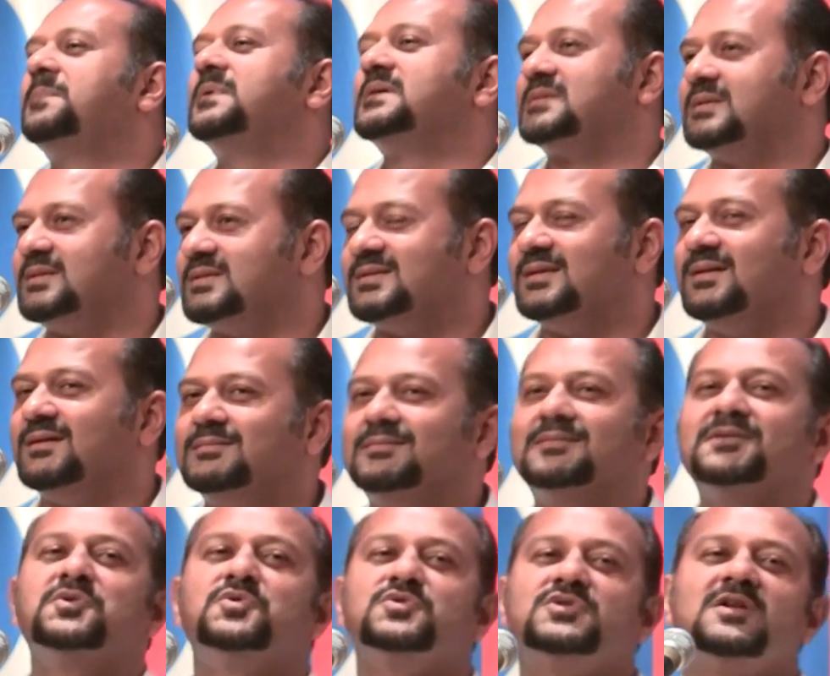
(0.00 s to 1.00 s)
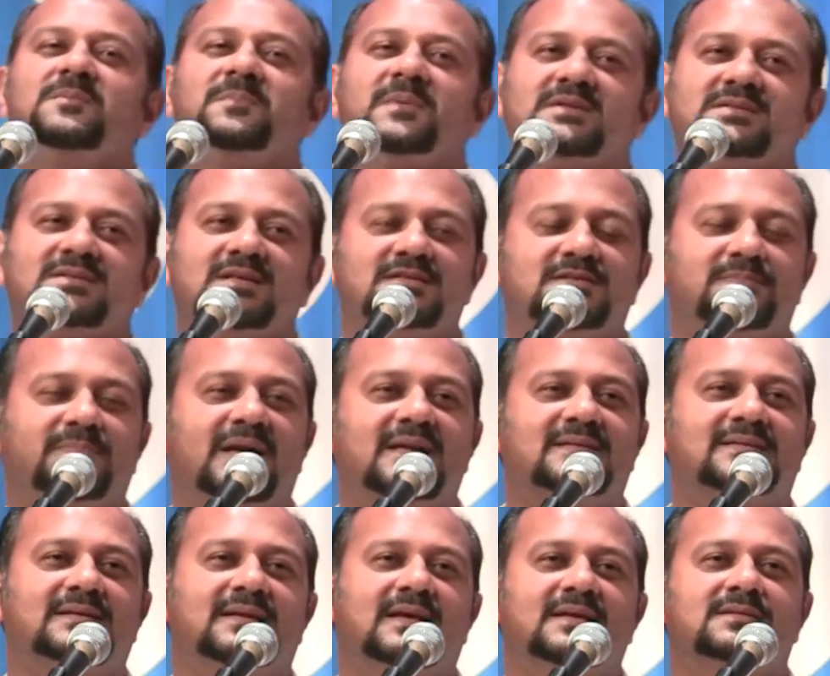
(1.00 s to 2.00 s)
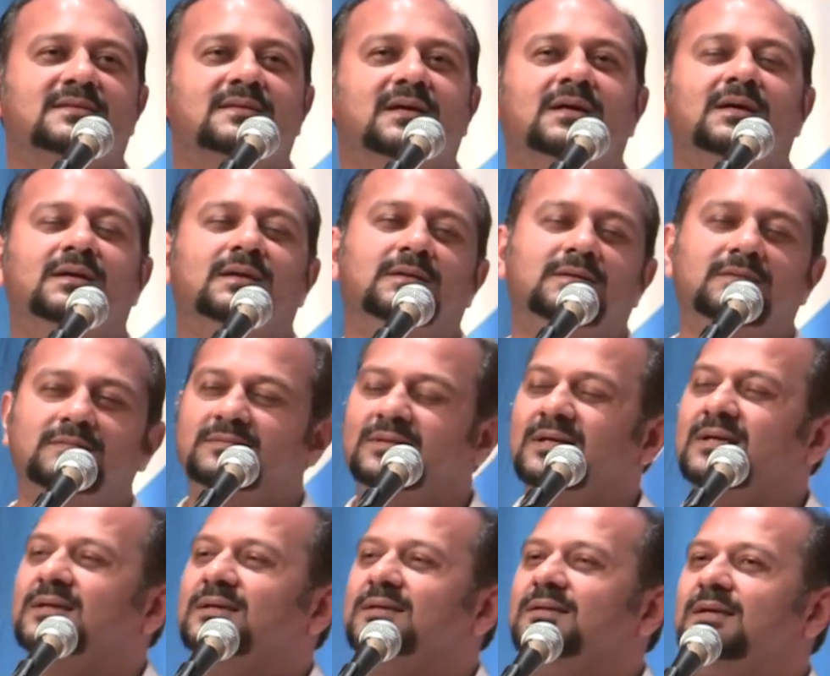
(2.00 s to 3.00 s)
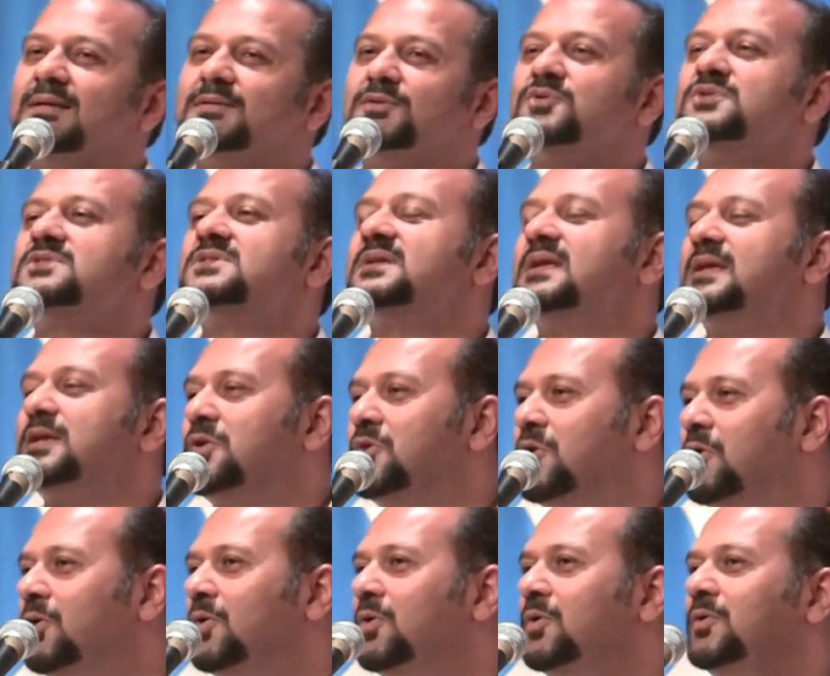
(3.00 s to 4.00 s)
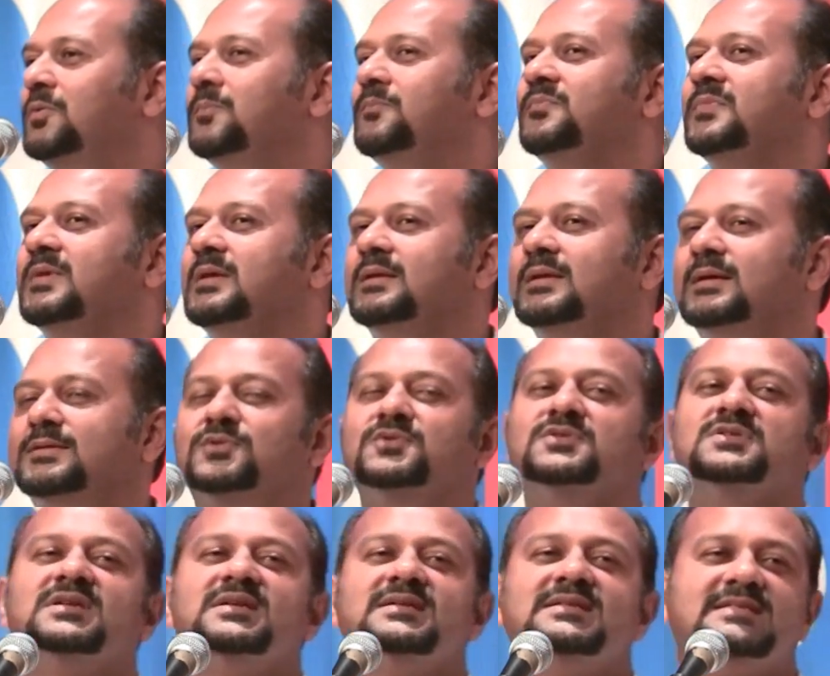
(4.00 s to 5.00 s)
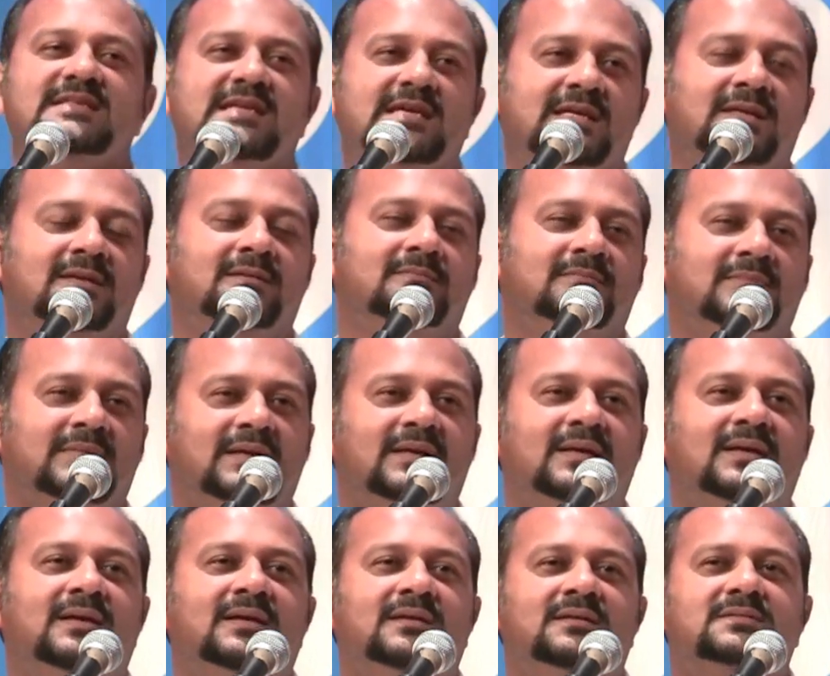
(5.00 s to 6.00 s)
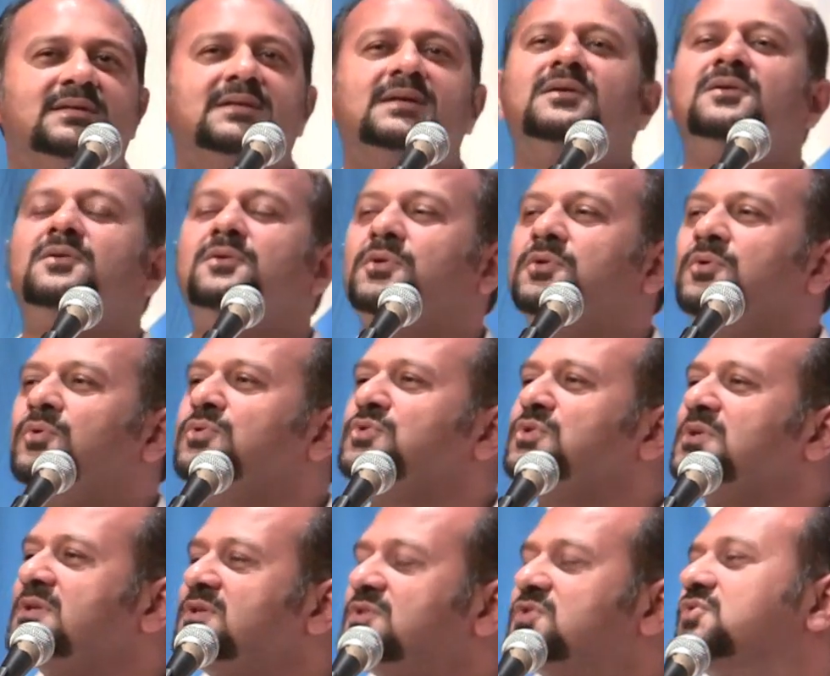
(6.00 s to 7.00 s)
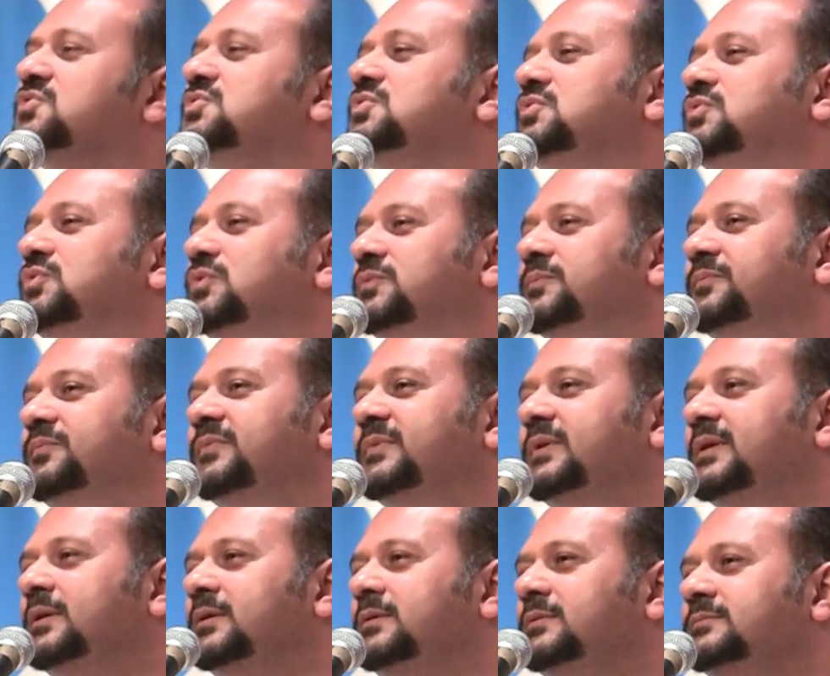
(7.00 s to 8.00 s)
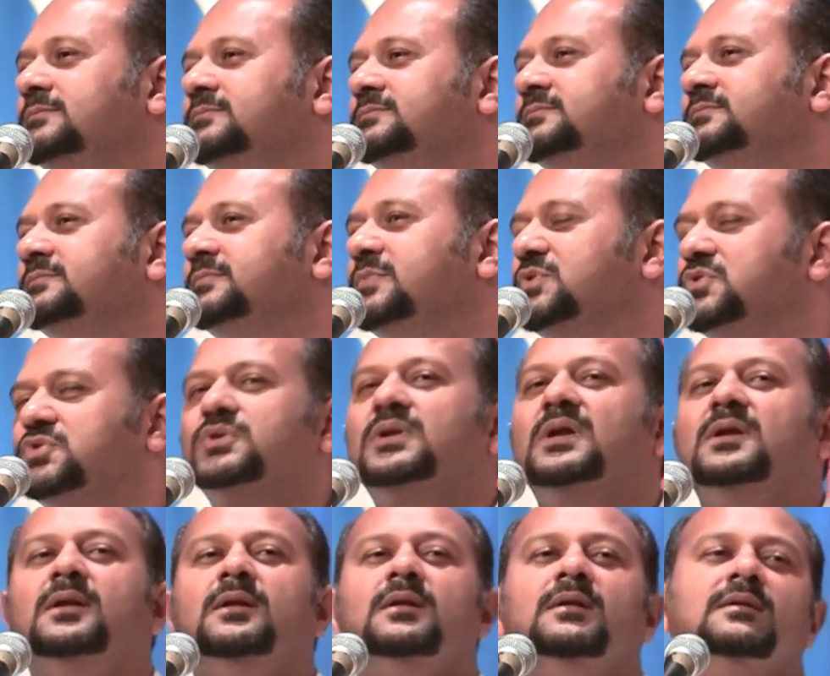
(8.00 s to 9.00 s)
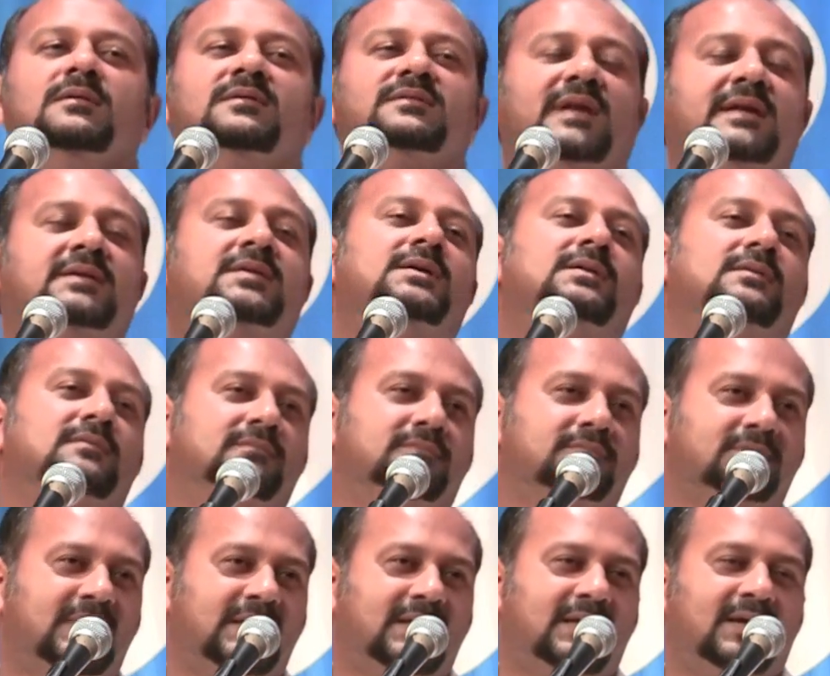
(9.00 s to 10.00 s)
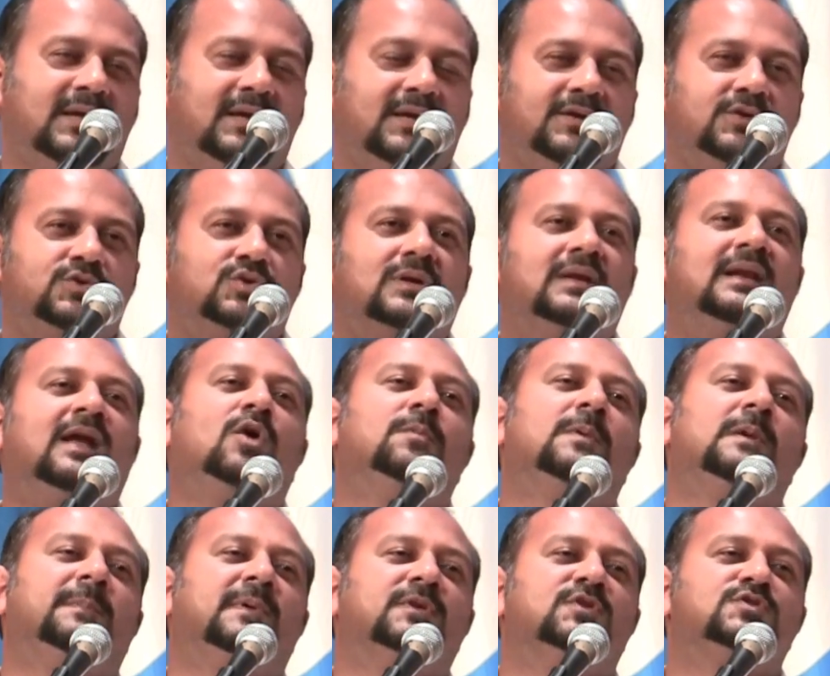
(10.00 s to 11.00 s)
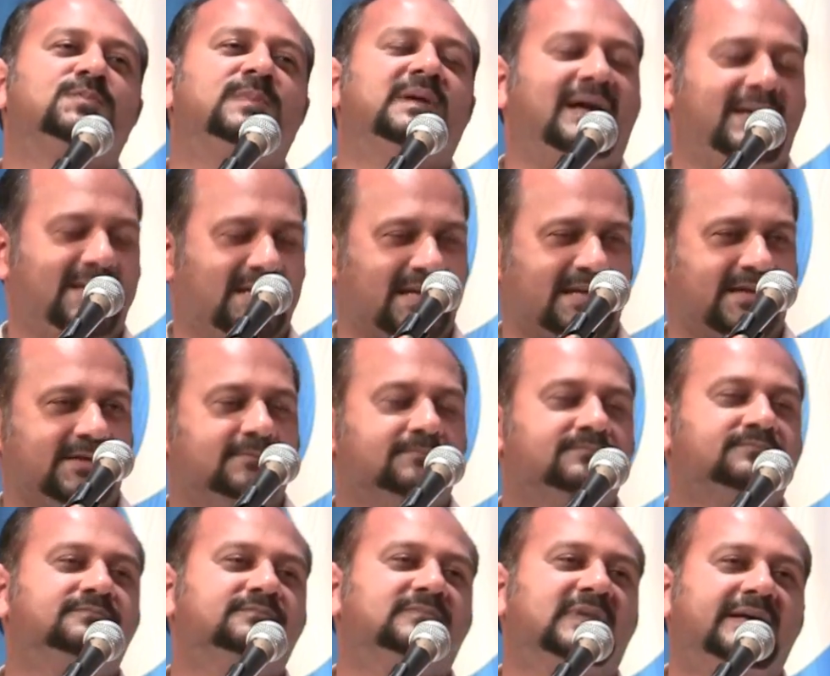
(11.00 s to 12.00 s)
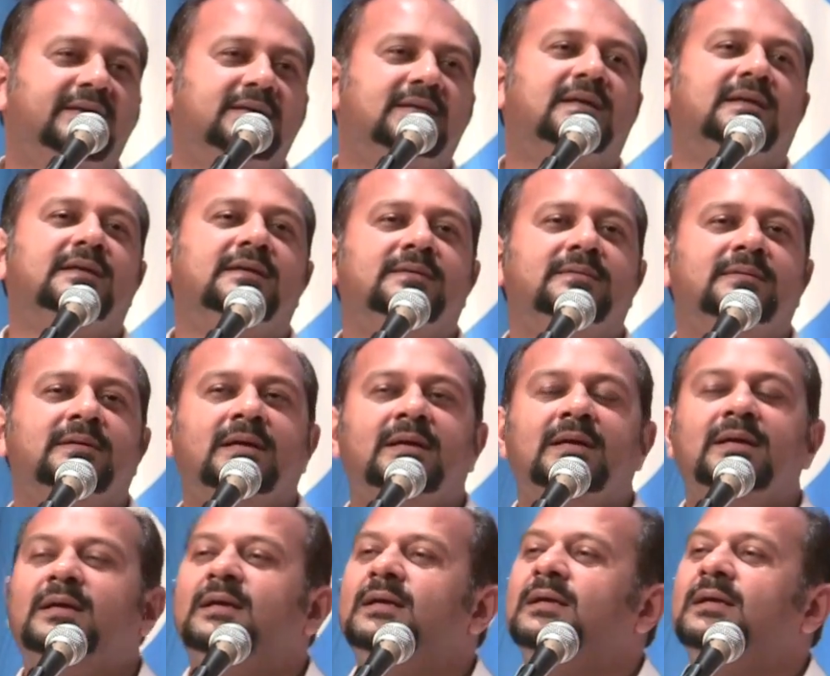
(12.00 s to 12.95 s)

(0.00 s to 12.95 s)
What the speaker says: persons. The usual persons, Barisan Nasional, Dato' Sri No, Dato' Sri Thien, saying, oh, you shouldn't sue, you know, you shouldn't threaten, you should allow people to speak. I agree.